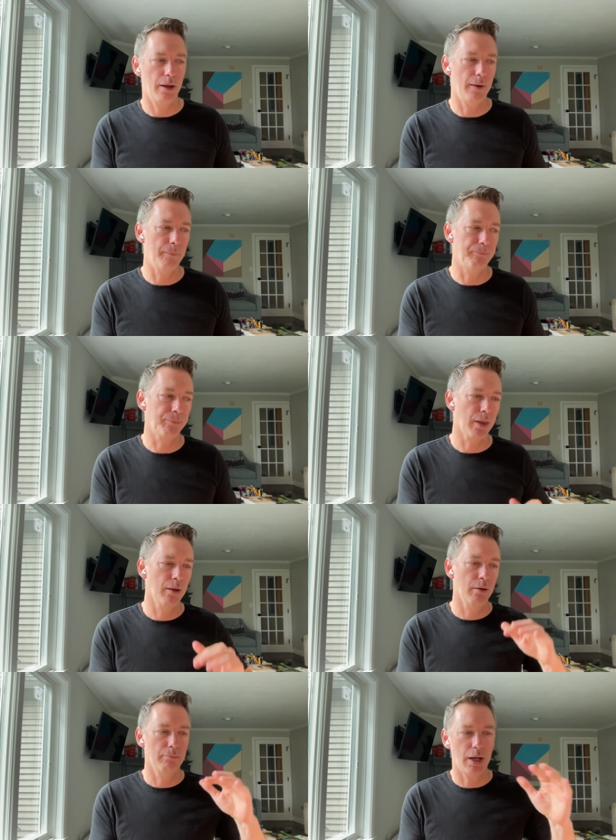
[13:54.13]
um,
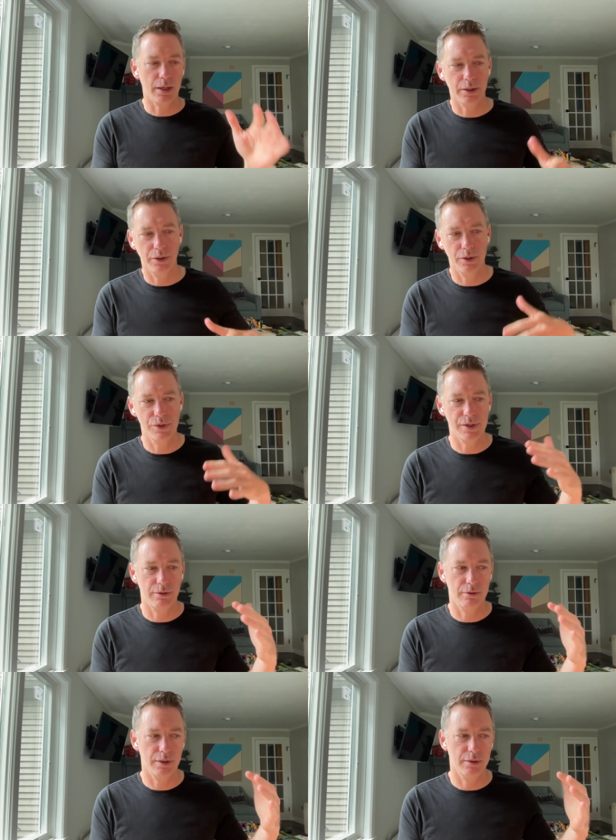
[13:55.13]
marketers
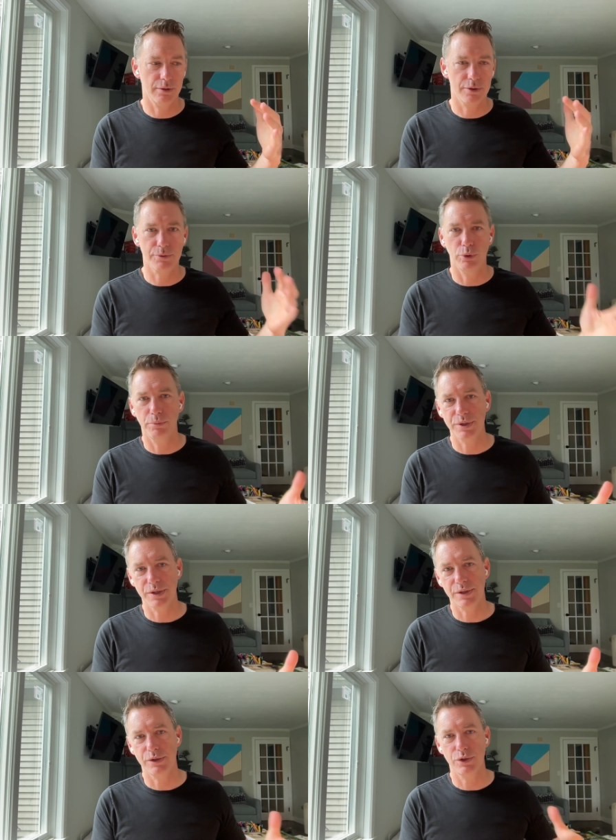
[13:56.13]
and, and small
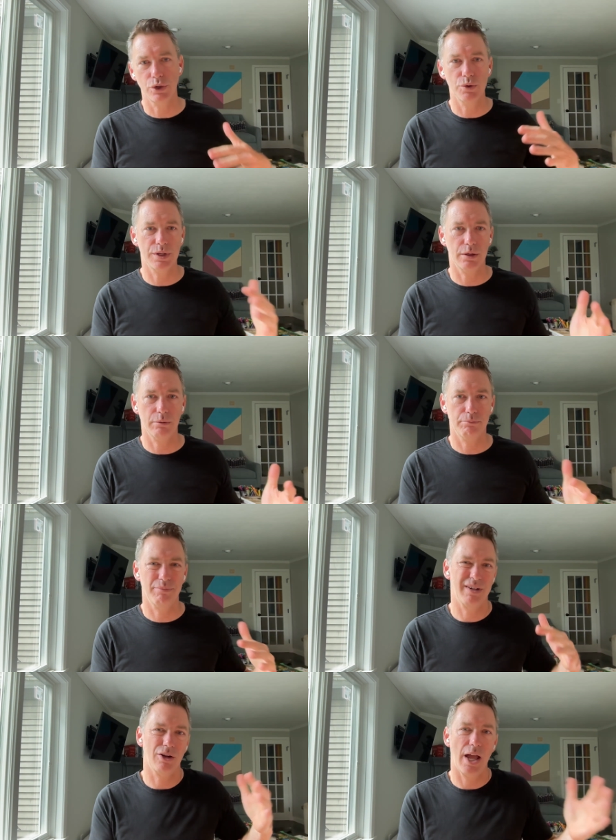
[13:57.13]
businesses using
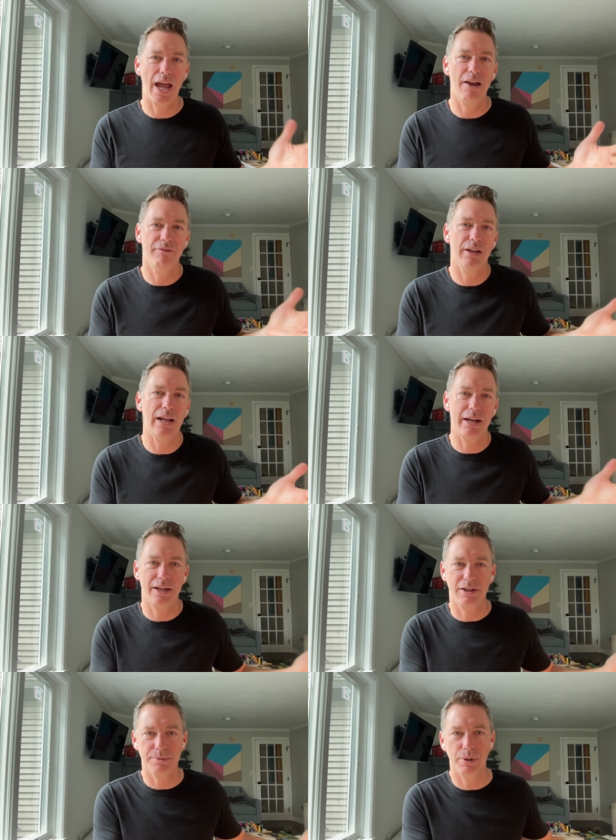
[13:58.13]
Canva like
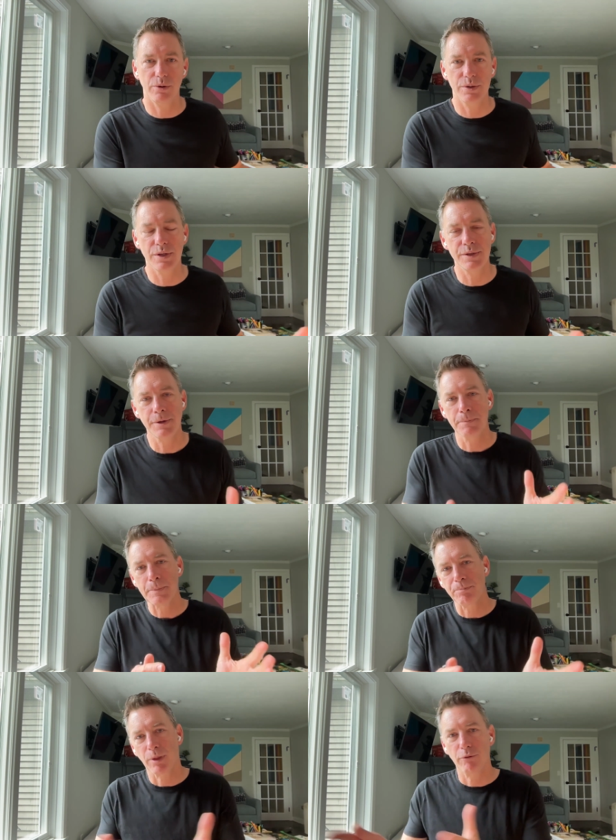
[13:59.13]
experiences,
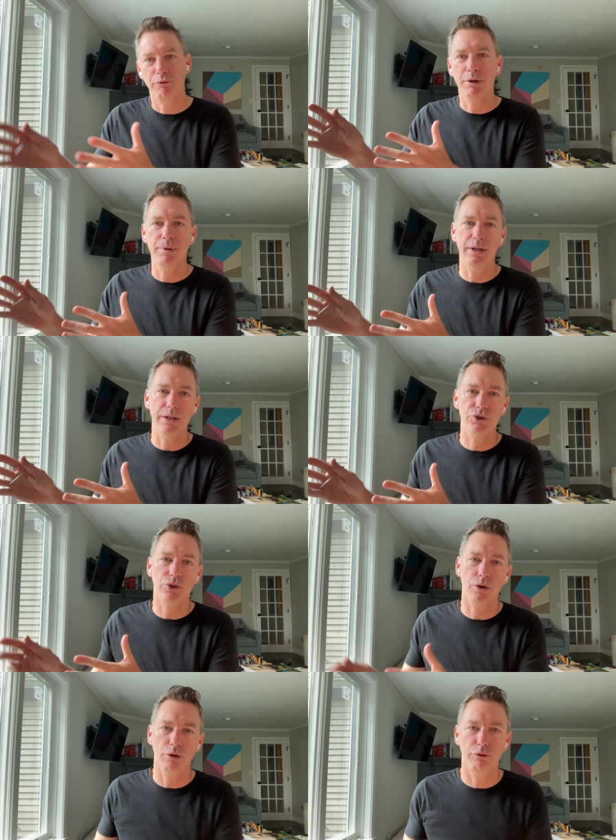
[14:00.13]
Figma needs to
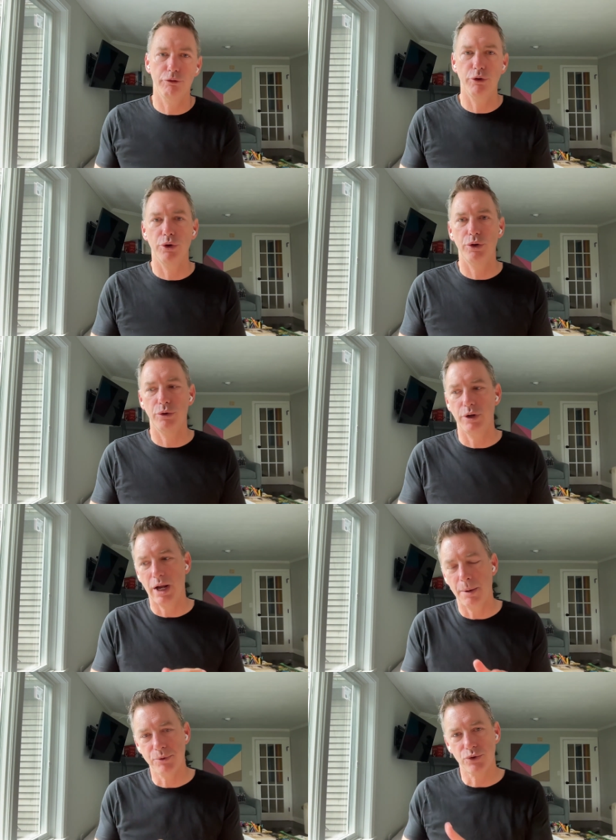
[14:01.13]
go further
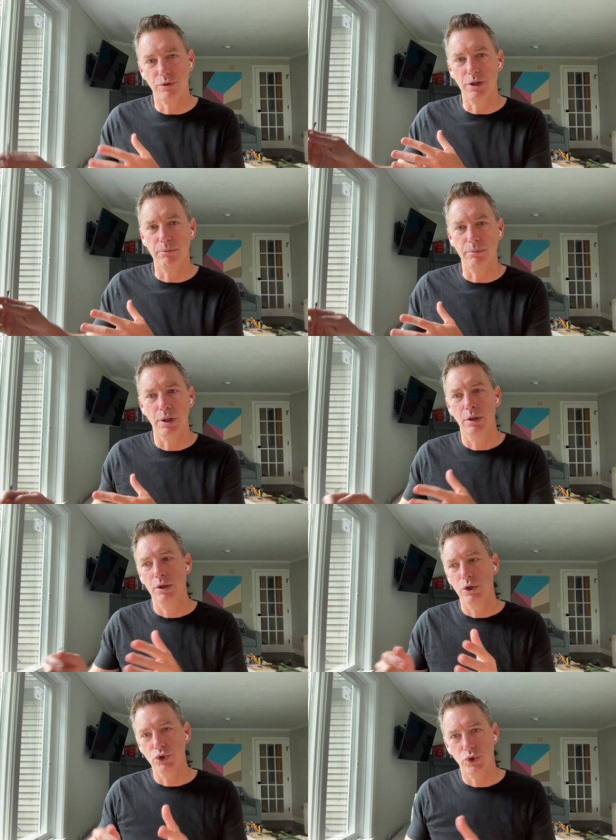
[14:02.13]
upstream
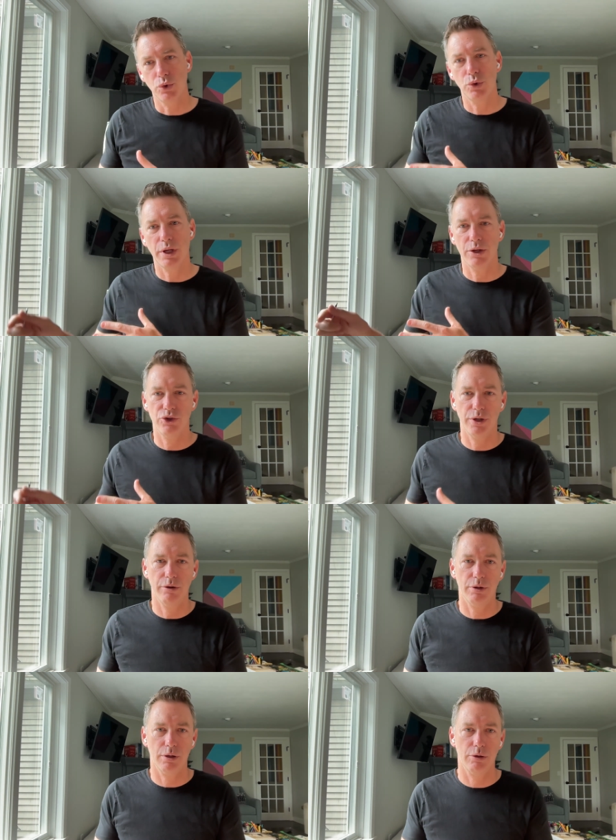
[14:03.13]
to the
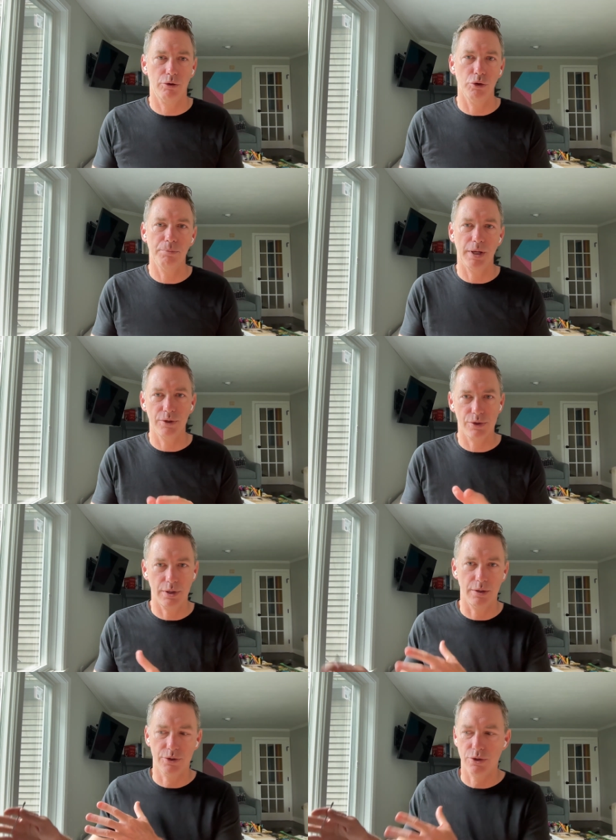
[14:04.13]
engineering group and, and